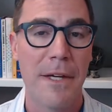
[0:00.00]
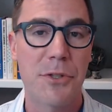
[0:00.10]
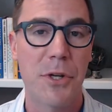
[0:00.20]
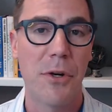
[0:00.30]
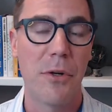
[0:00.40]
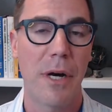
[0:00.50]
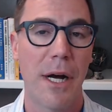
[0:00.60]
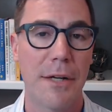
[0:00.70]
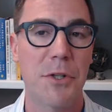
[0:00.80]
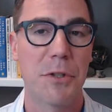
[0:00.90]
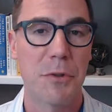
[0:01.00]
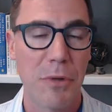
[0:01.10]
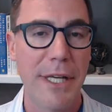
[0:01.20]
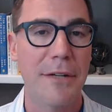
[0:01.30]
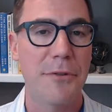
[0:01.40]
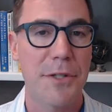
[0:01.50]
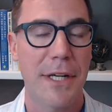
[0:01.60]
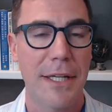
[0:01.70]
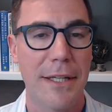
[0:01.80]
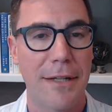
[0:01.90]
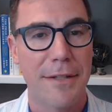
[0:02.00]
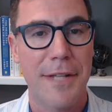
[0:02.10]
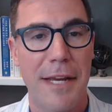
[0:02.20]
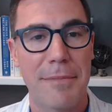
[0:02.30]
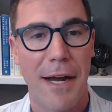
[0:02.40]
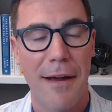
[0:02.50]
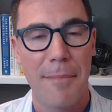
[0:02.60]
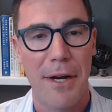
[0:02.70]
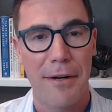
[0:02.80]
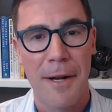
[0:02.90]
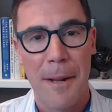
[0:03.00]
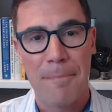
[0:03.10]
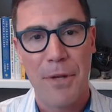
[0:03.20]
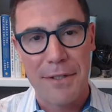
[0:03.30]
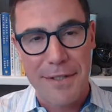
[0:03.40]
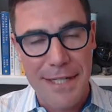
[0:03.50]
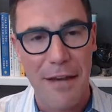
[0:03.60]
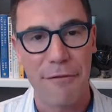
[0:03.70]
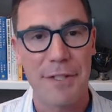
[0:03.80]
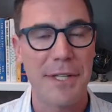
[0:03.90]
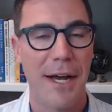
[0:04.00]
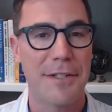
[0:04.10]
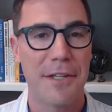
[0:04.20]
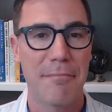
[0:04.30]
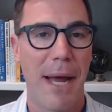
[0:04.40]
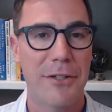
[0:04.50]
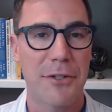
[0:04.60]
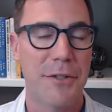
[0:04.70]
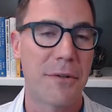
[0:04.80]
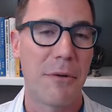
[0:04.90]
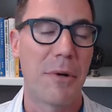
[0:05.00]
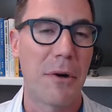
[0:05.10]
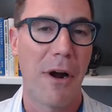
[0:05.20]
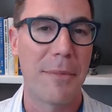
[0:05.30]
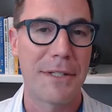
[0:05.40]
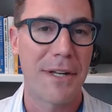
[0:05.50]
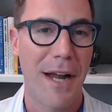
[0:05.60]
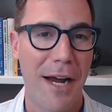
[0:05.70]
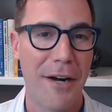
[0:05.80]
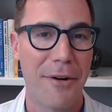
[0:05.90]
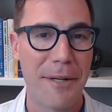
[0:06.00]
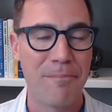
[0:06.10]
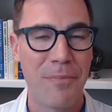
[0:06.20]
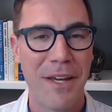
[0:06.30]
So, uh, so it's really interesting that at the same time they're they're de-emphasizing bachelor degree requirements in hiring.